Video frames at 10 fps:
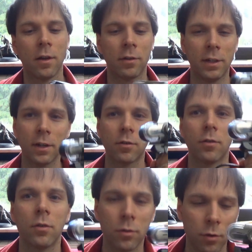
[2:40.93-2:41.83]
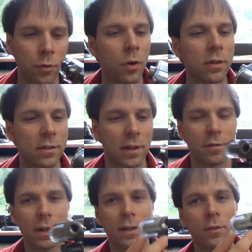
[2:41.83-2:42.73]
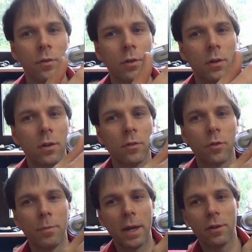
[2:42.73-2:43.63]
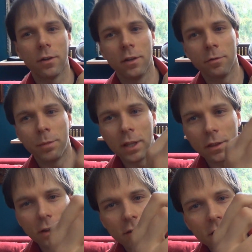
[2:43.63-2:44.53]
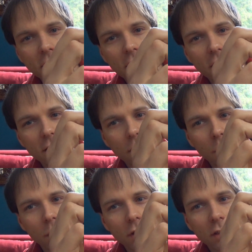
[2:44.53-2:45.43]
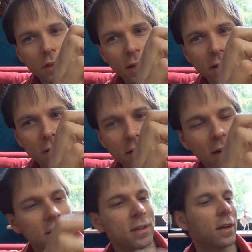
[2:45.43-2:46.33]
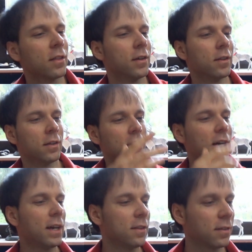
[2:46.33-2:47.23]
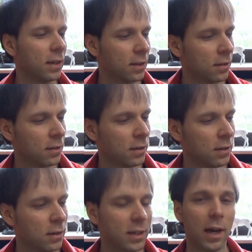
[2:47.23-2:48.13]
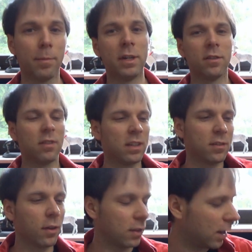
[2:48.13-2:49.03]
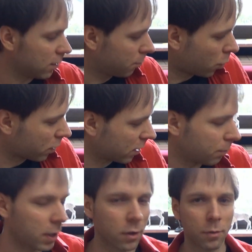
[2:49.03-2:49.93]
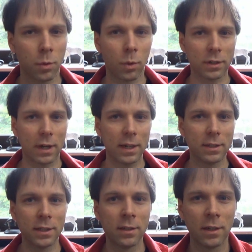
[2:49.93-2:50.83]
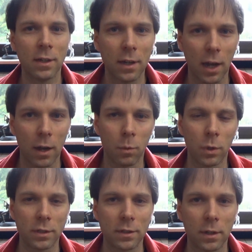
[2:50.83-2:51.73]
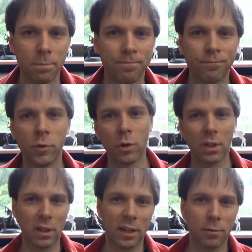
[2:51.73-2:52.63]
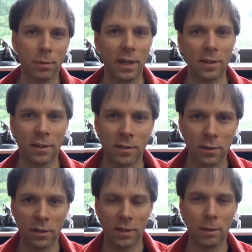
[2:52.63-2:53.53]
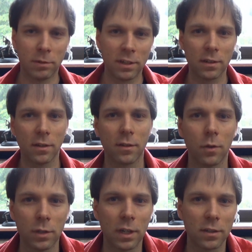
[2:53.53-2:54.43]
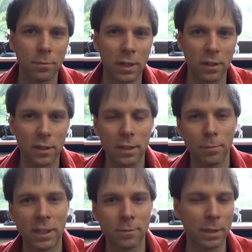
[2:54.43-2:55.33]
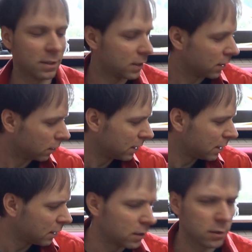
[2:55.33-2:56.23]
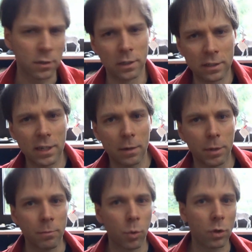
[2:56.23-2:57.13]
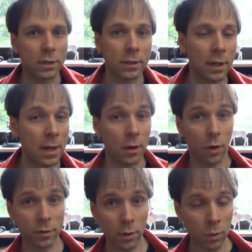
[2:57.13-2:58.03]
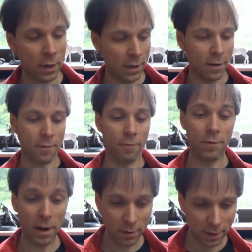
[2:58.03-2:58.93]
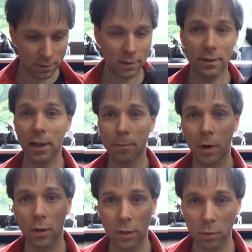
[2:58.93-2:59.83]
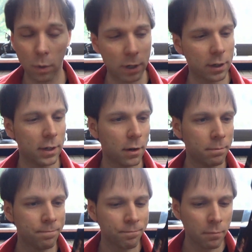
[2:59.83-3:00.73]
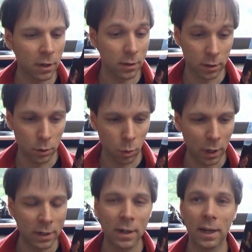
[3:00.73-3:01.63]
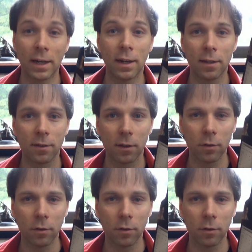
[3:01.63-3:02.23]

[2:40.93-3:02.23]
here to focus stuff, I had to manually spin this thing right here, the lens, and yeah, I mean, it's not that important, because for what I did, I was, during the Let's Plays, it's the same distance, so it doesn't matter that much, but still, it can be important. Also, very interesting about this one here, the new one, it has